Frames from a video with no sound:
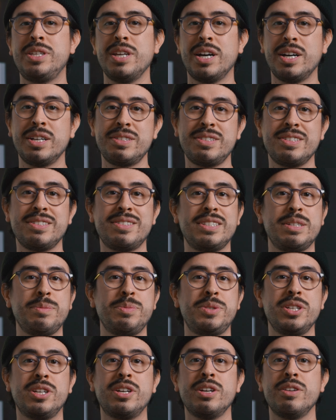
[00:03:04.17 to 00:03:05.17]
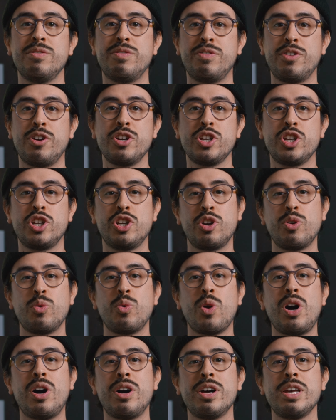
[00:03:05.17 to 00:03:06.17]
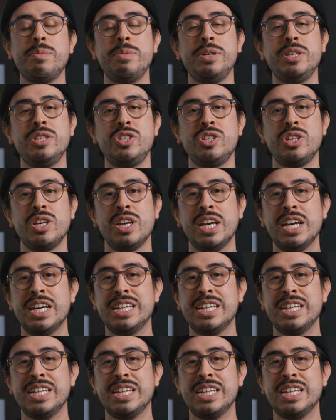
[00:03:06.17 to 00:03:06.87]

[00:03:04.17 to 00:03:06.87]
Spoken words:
does seem to convert your raw image